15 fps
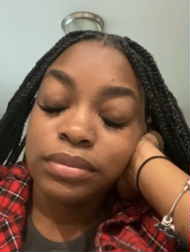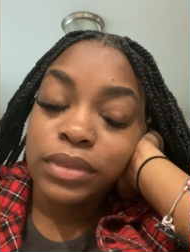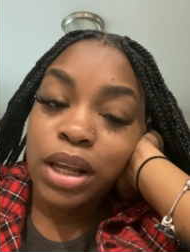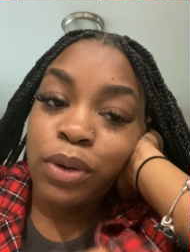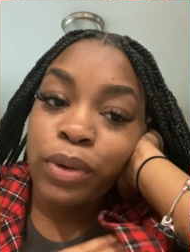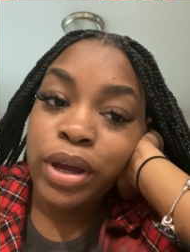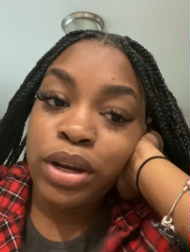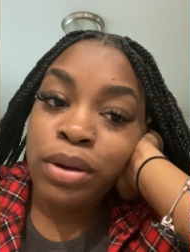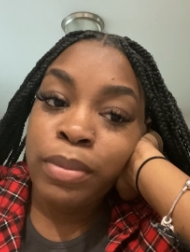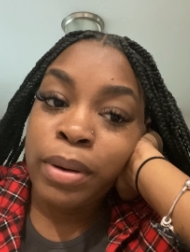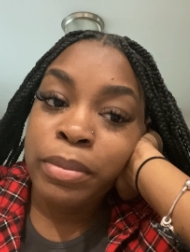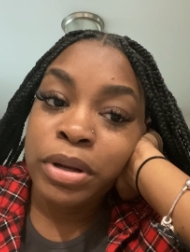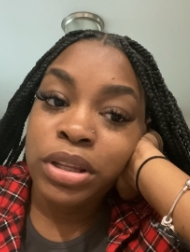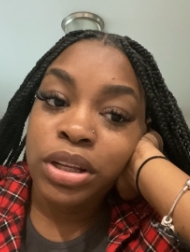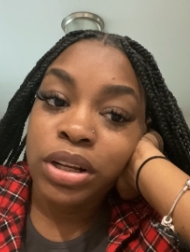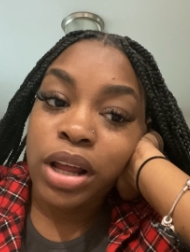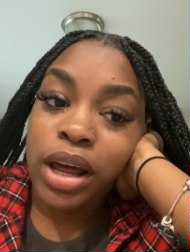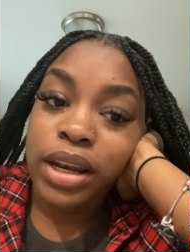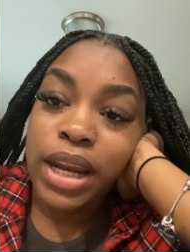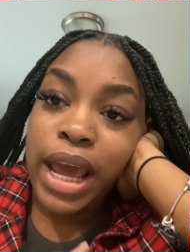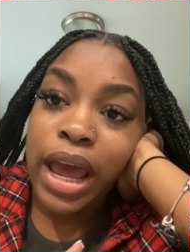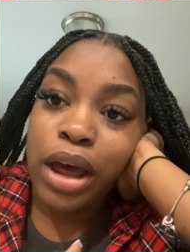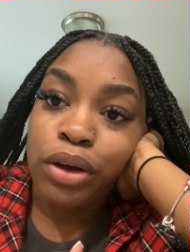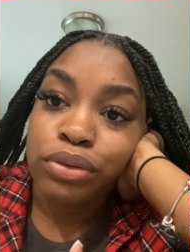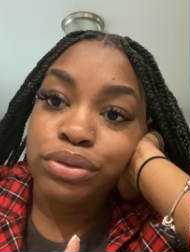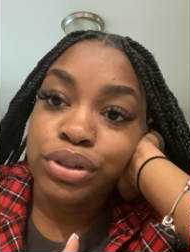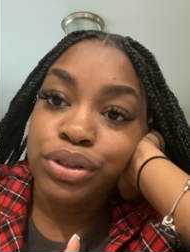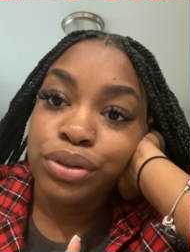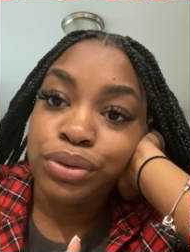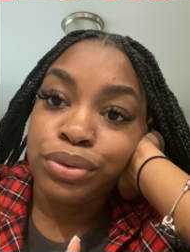I'm waiting on my mother-in-law now
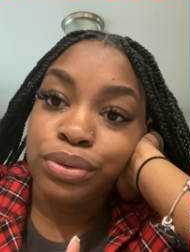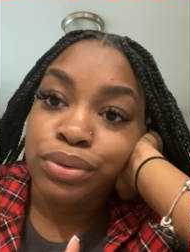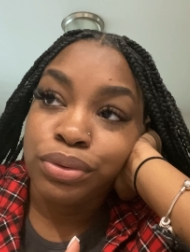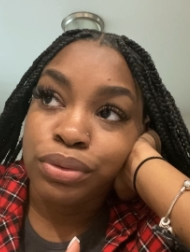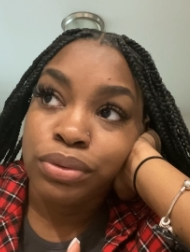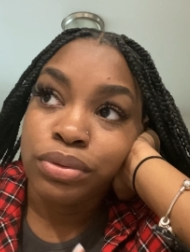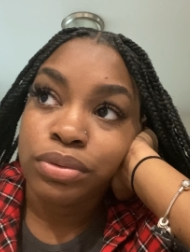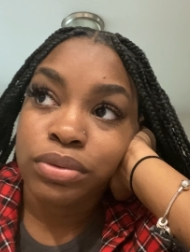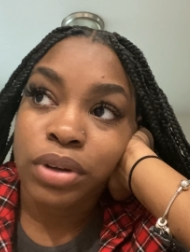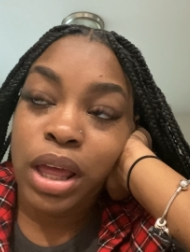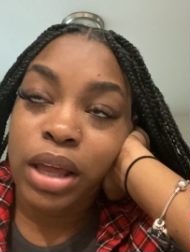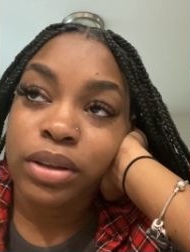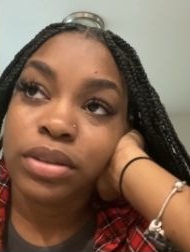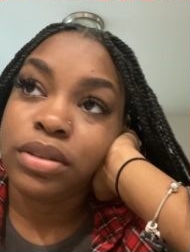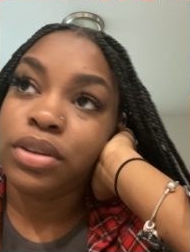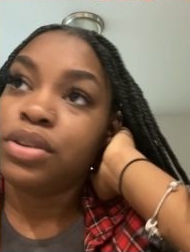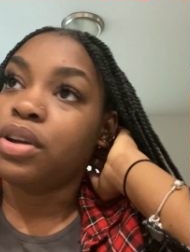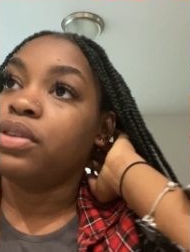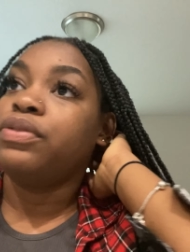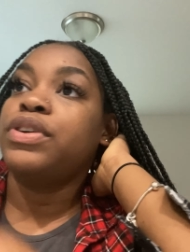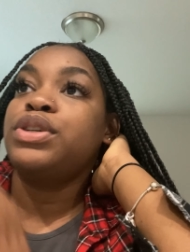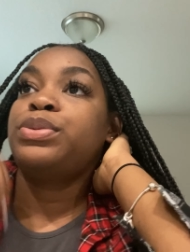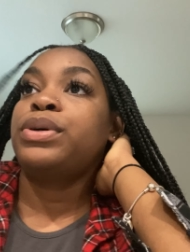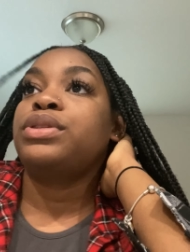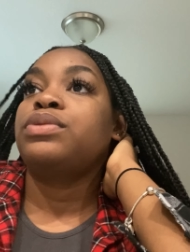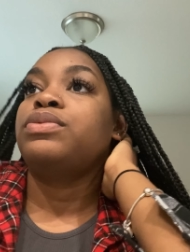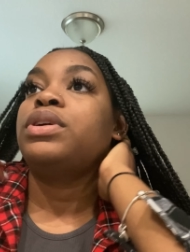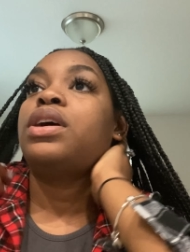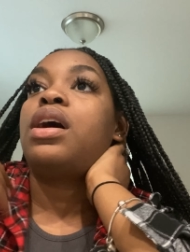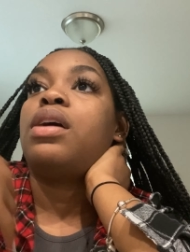to, you know, first person
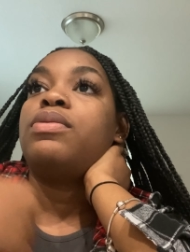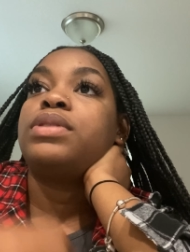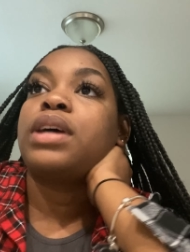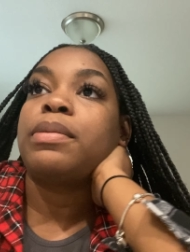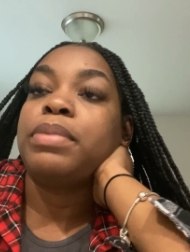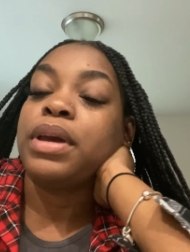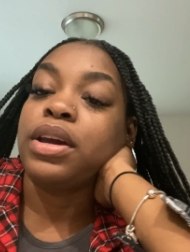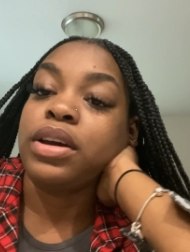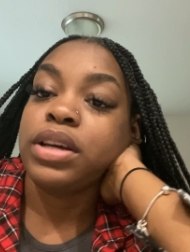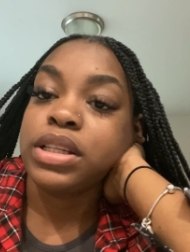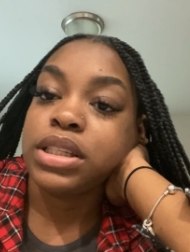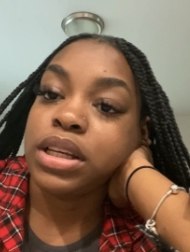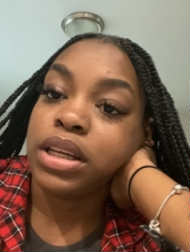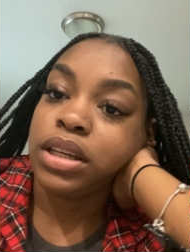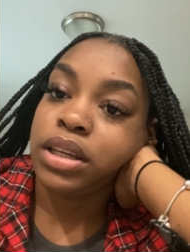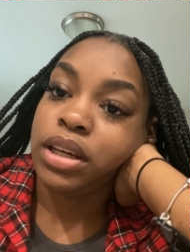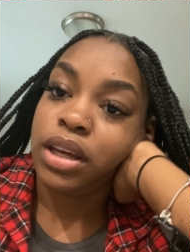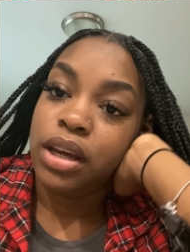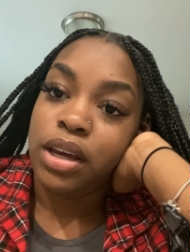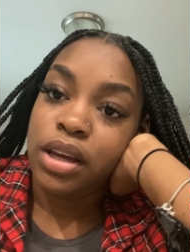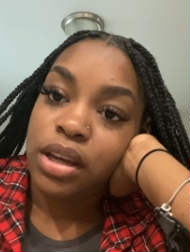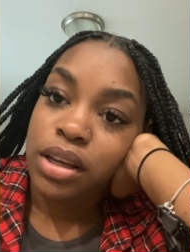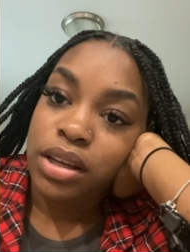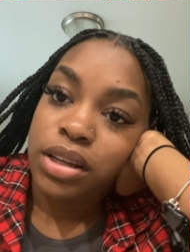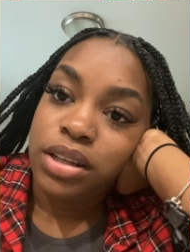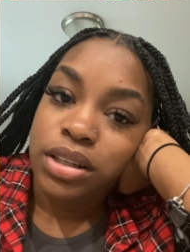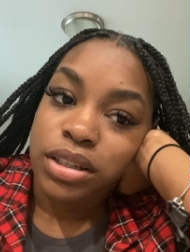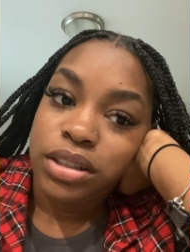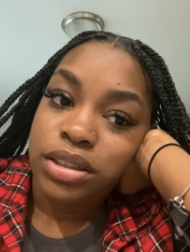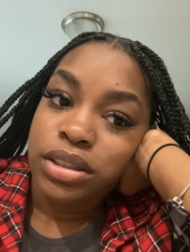we called was our parents, and
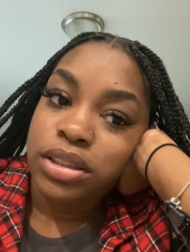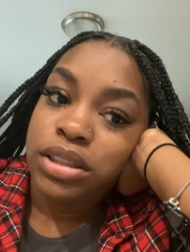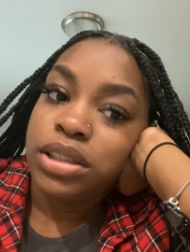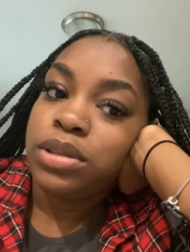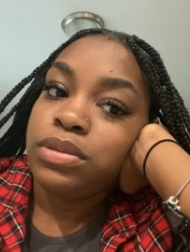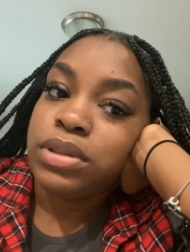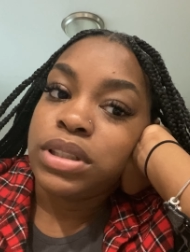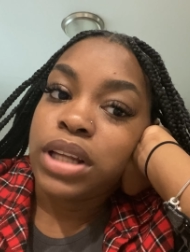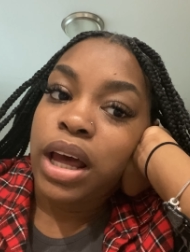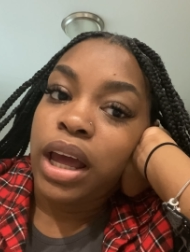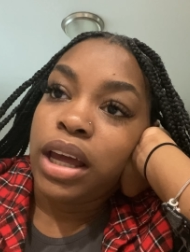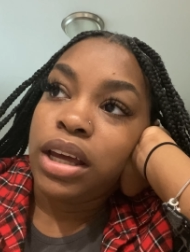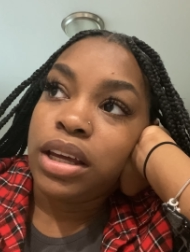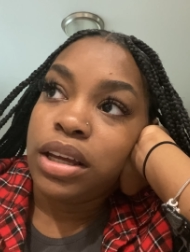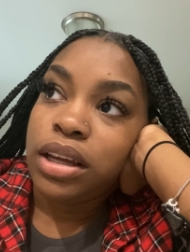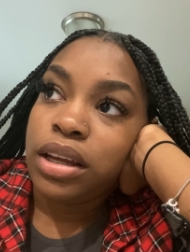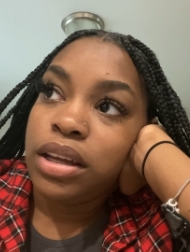she was like,